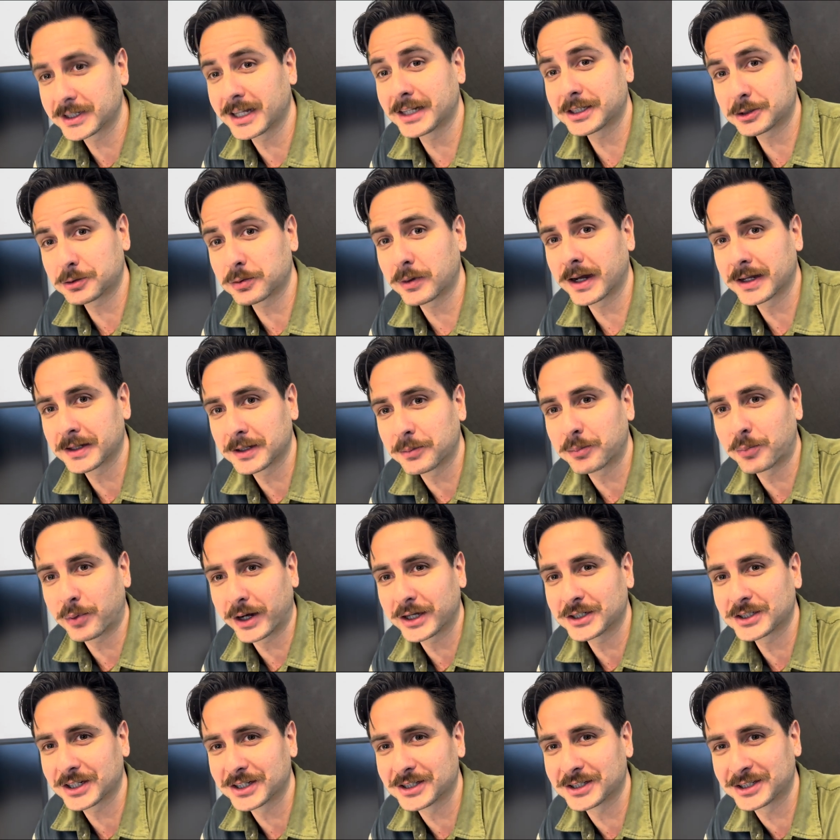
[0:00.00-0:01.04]
That's why the
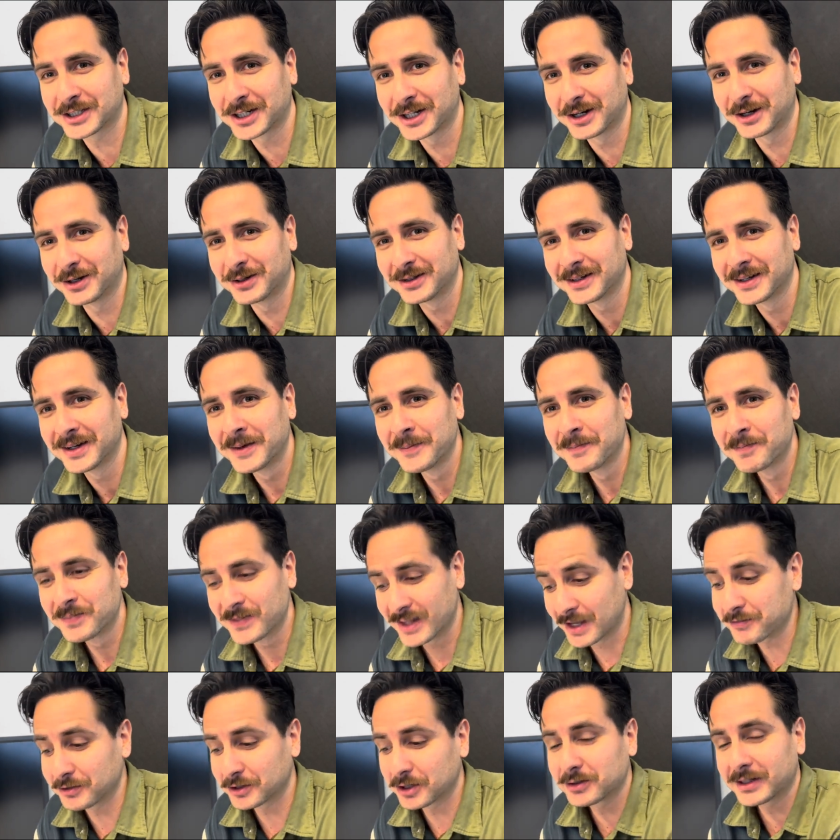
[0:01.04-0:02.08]
pressure is so
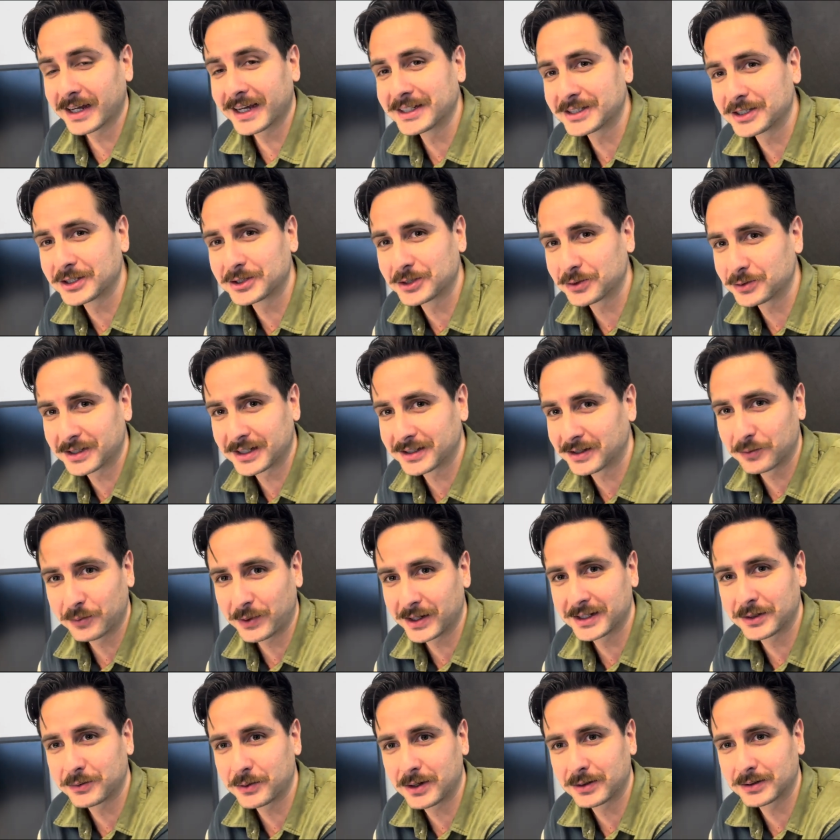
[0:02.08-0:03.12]
even though the 82 didn't
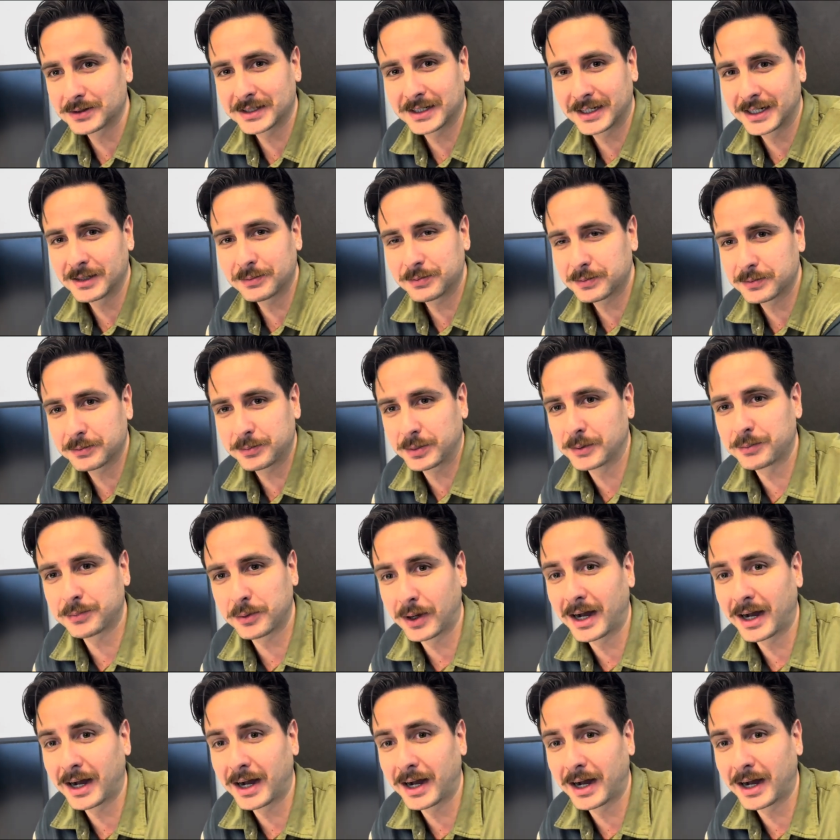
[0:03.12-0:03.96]
win the World Cup, people